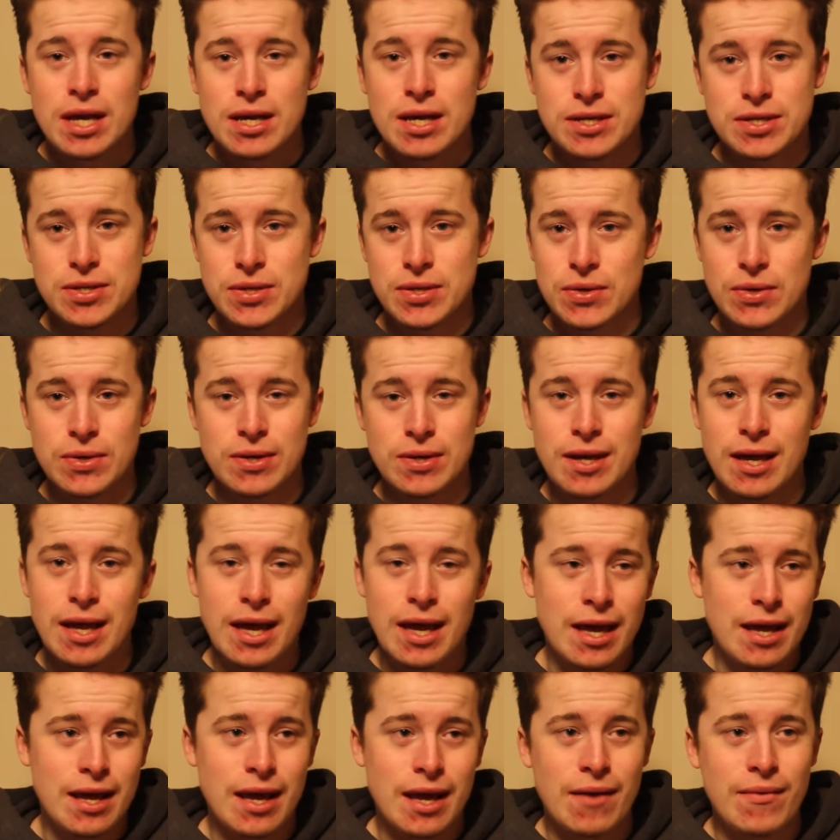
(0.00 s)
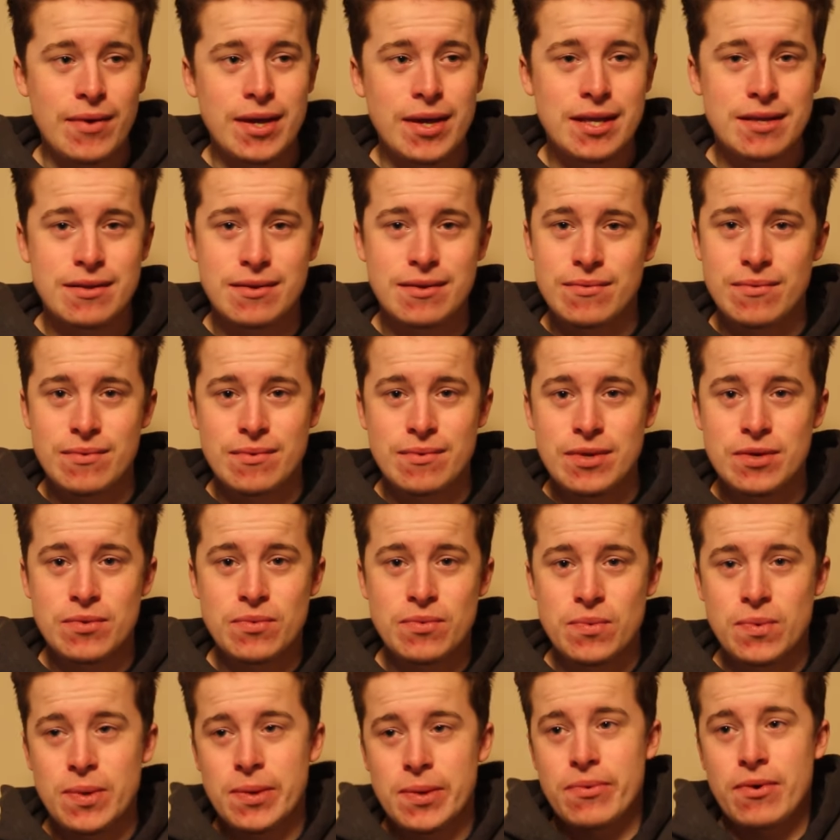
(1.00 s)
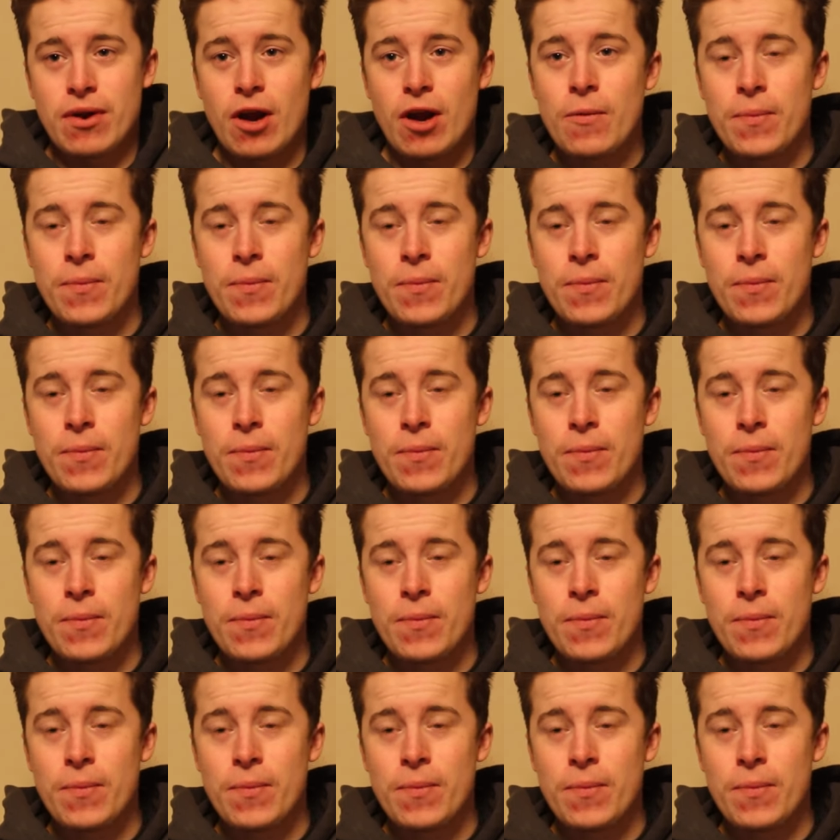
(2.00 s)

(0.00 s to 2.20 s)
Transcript: So, I mean, we were